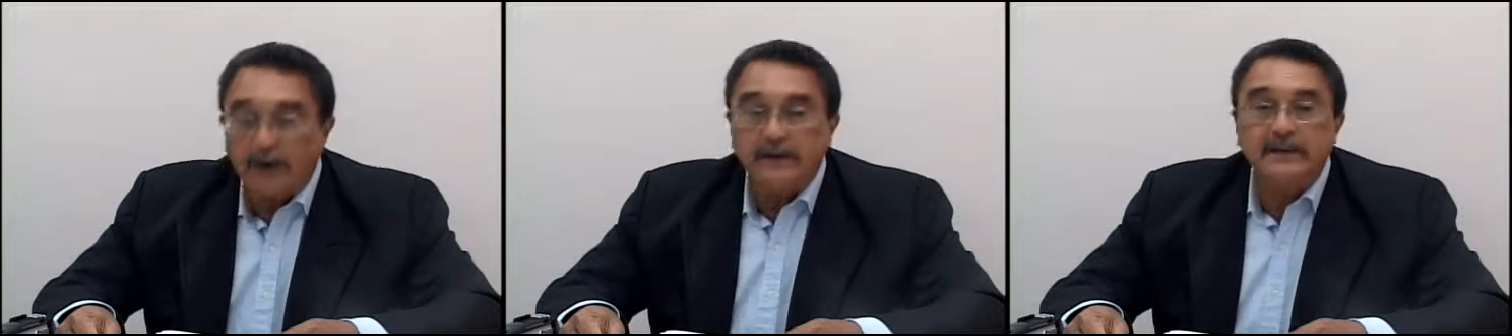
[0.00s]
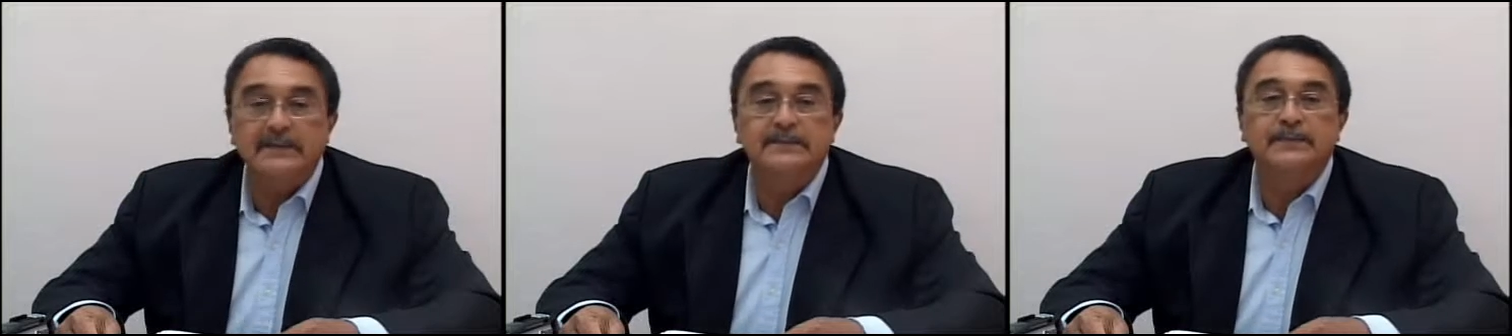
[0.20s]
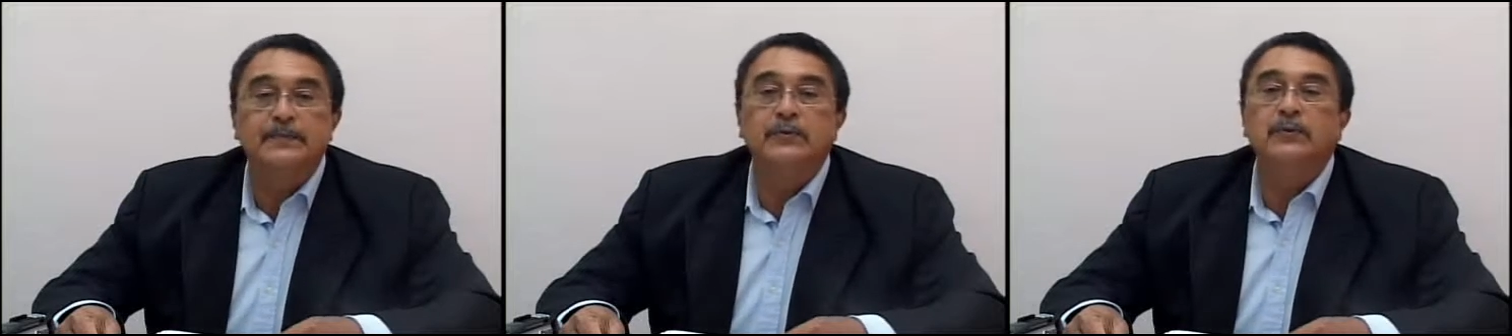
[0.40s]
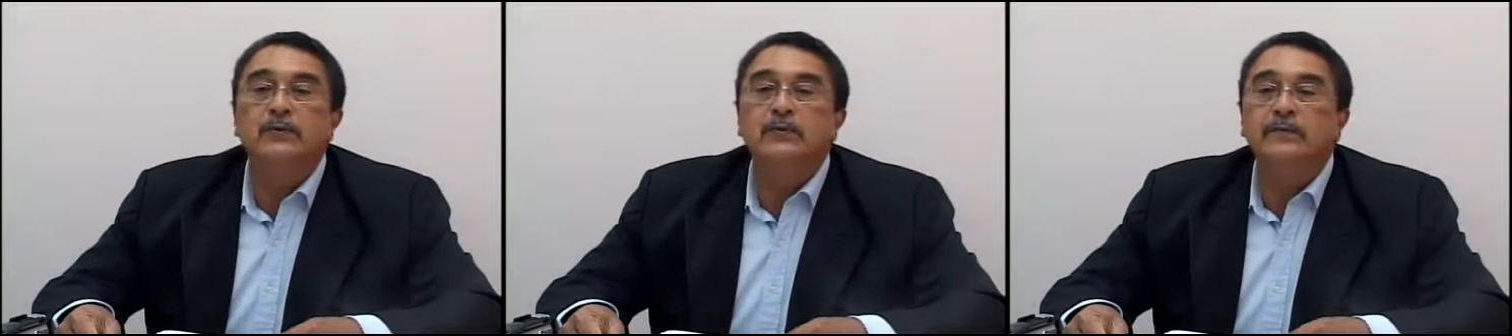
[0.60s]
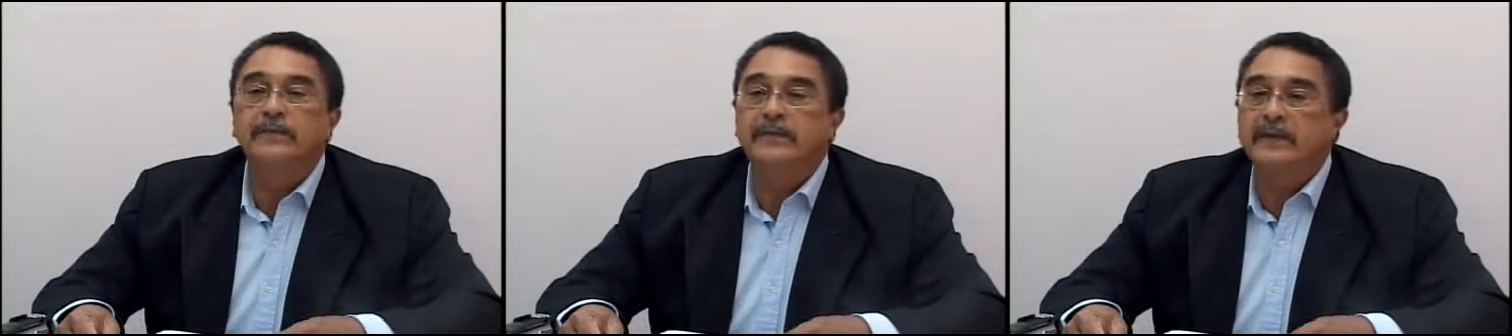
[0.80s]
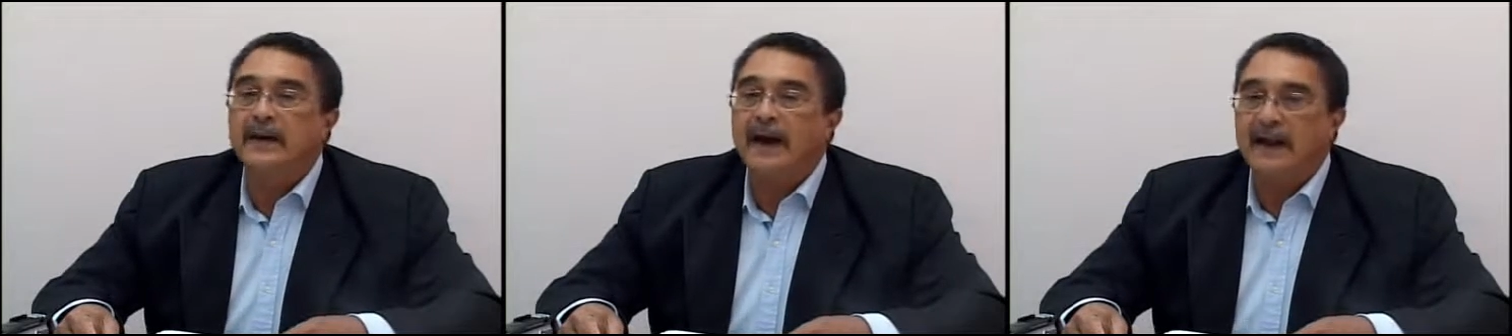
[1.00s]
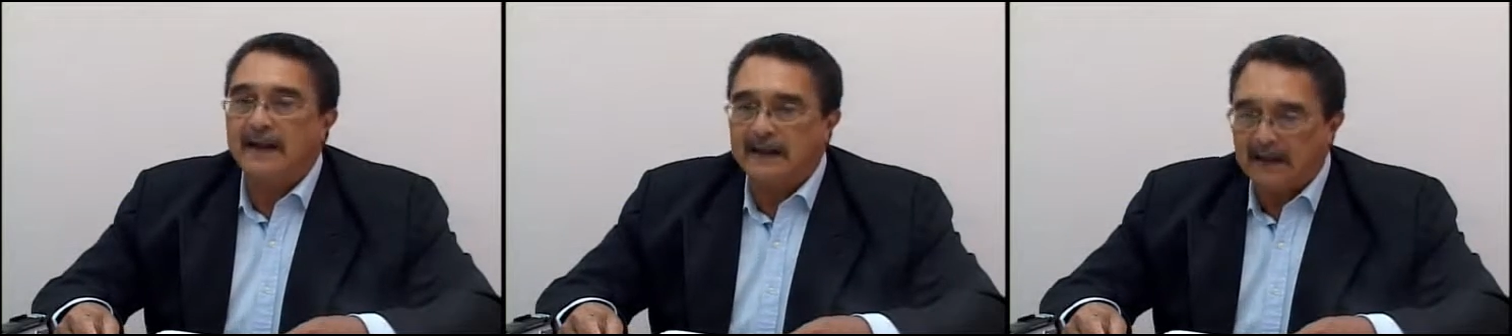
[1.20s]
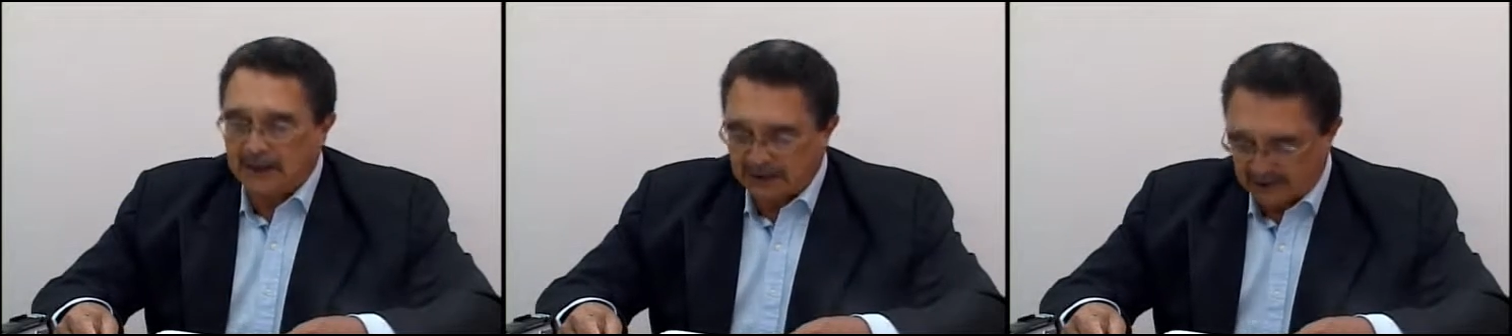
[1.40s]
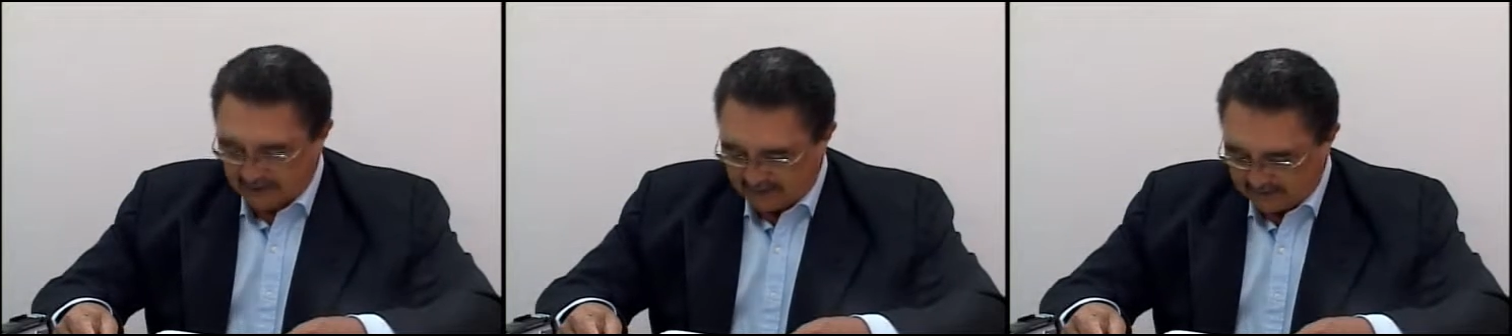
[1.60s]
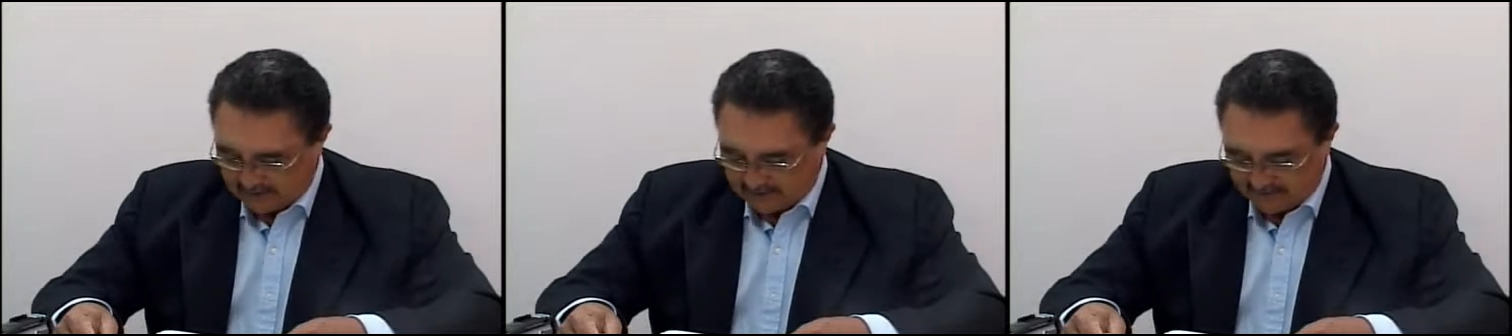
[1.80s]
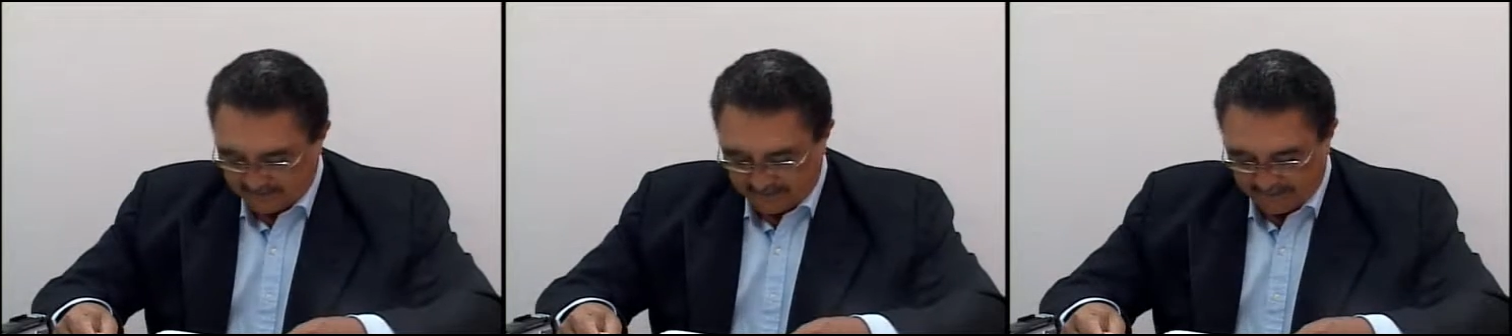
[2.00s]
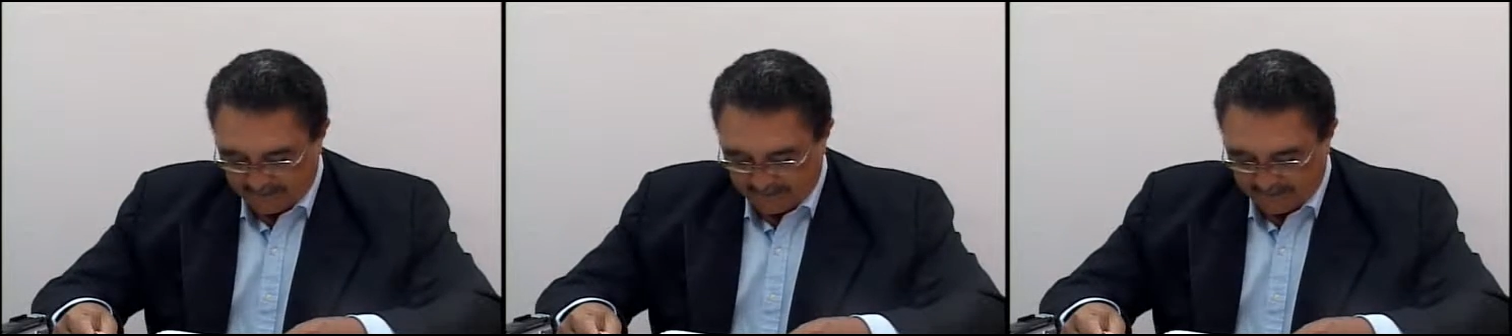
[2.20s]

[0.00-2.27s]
or disprove the allegations.